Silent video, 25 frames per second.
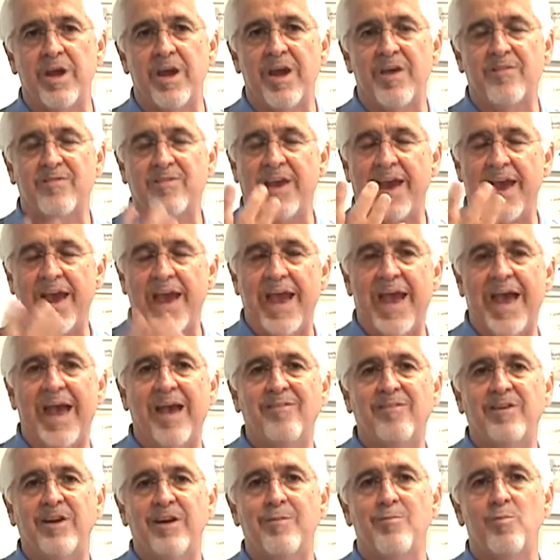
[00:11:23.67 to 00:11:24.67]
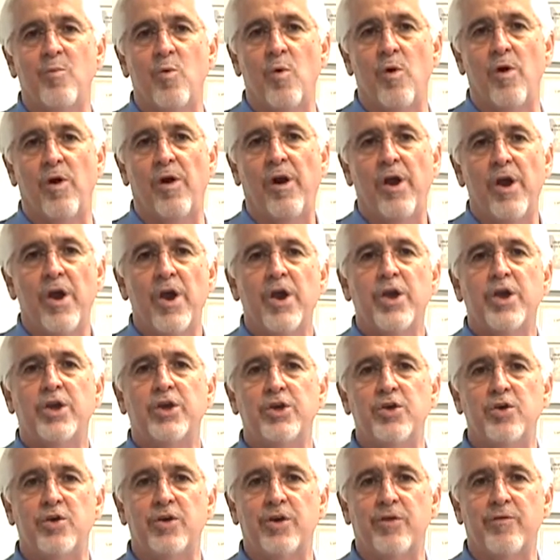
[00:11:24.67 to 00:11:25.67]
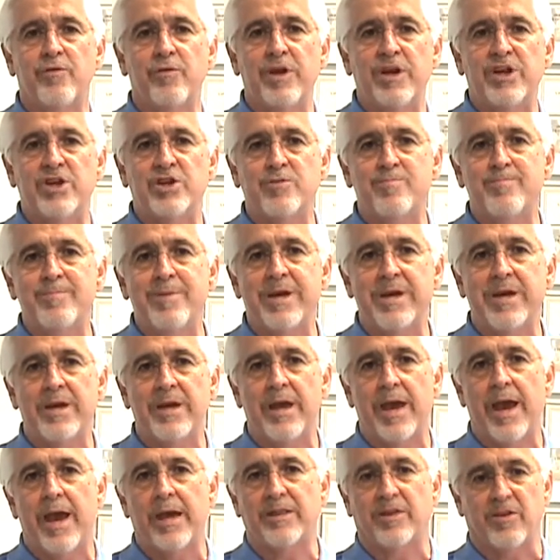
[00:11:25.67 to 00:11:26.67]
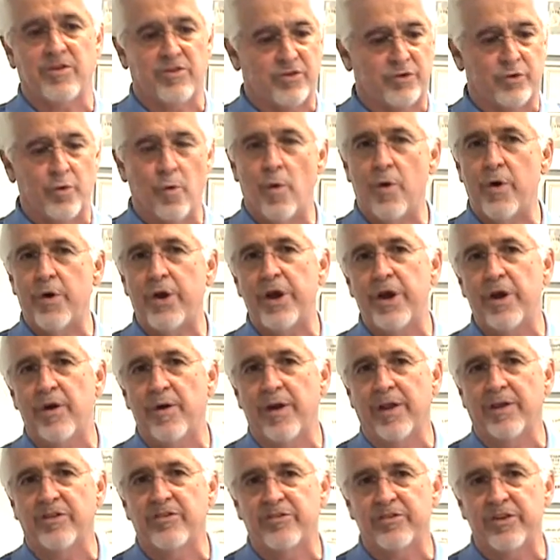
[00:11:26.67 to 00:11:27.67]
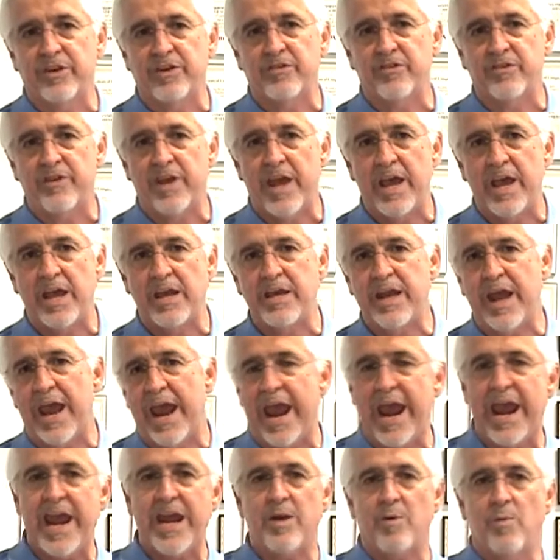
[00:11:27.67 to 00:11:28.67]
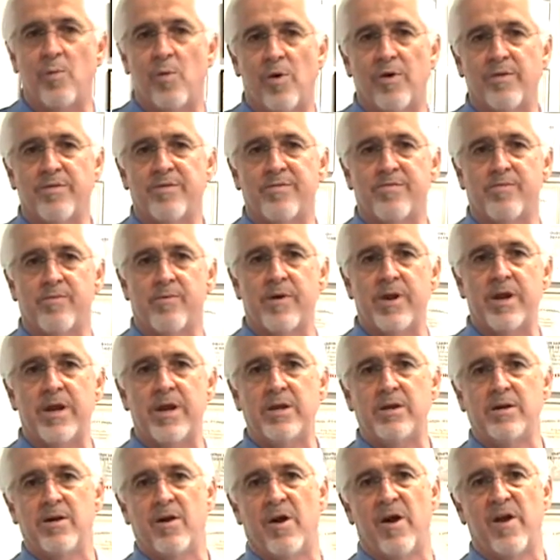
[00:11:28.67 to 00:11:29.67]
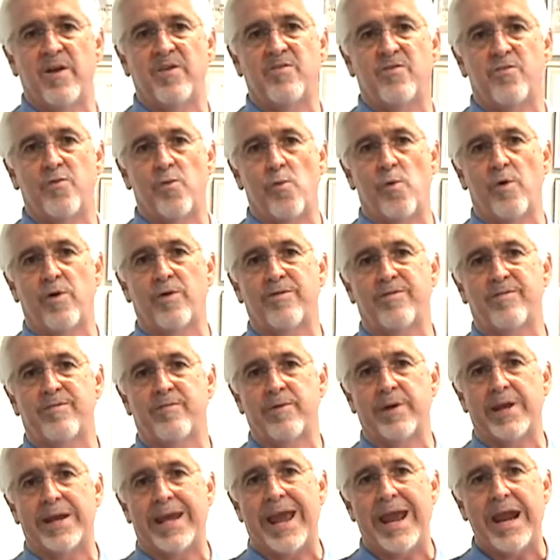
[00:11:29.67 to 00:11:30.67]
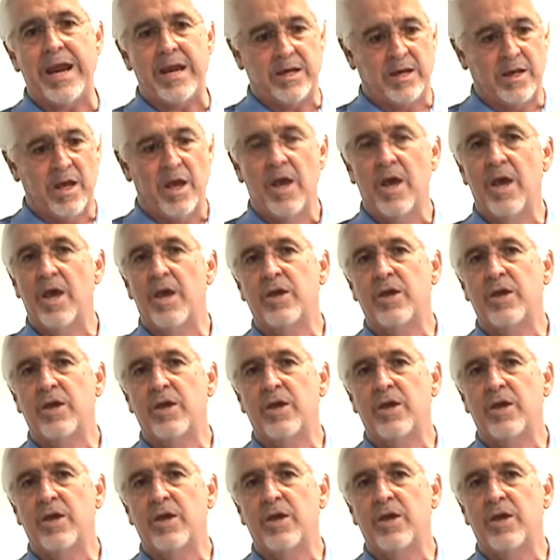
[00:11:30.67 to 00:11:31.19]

If you have any more, you can reach me at the store here at 610-813-9438.